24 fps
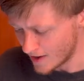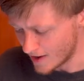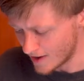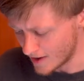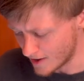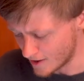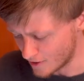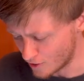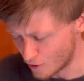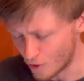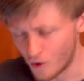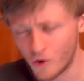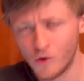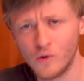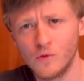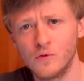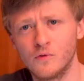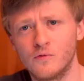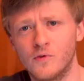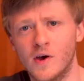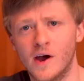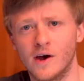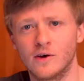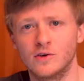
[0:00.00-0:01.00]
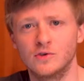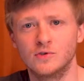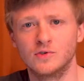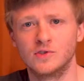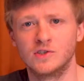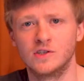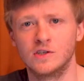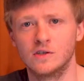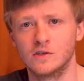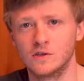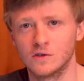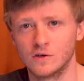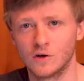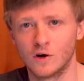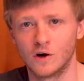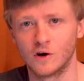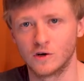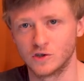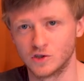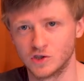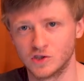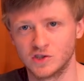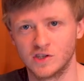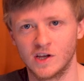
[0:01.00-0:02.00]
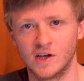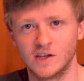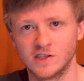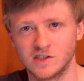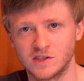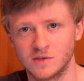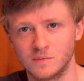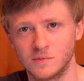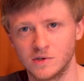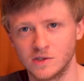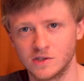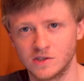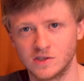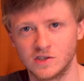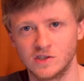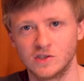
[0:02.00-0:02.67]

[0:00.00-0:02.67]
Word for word: And all the values here are just estimates.